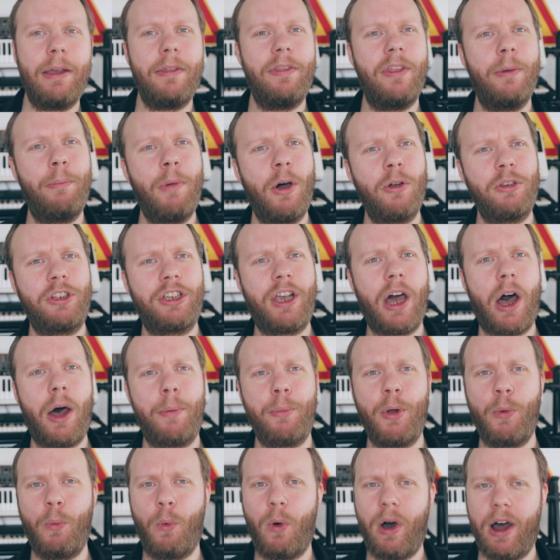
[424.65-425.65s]
The most
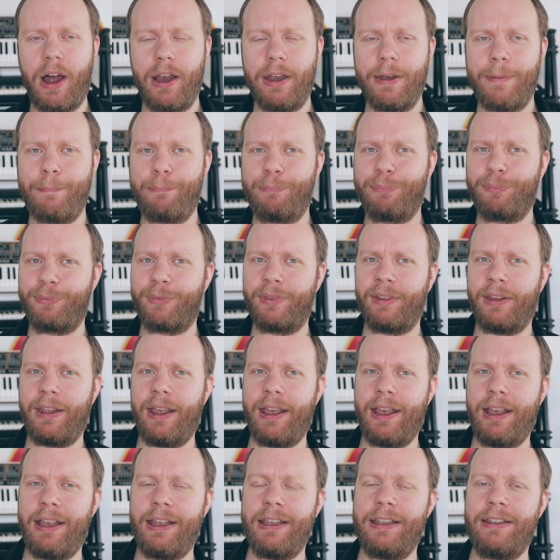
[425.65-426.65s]
common one
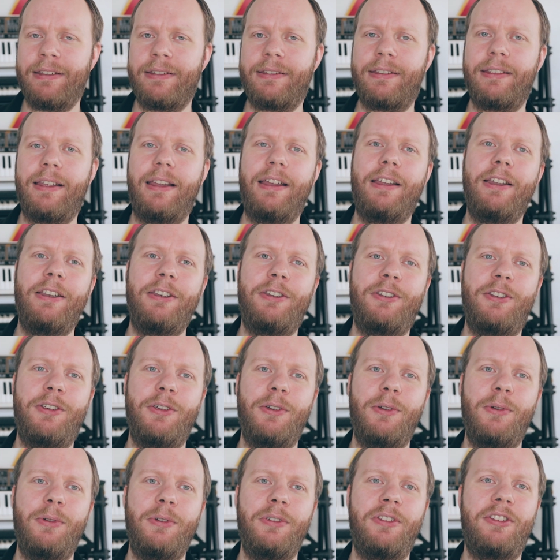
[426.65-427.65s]
is
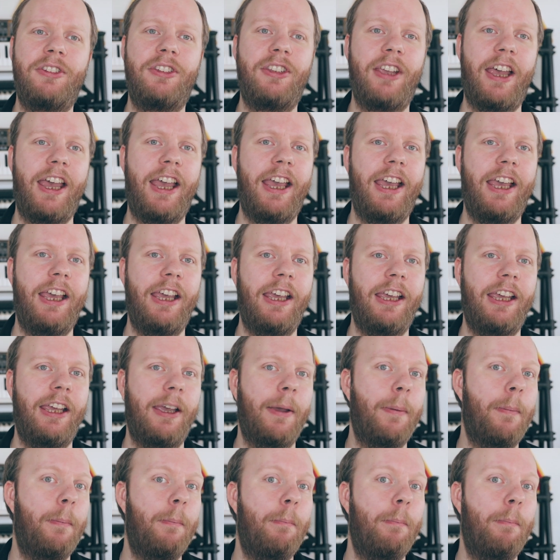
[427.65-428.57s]
to say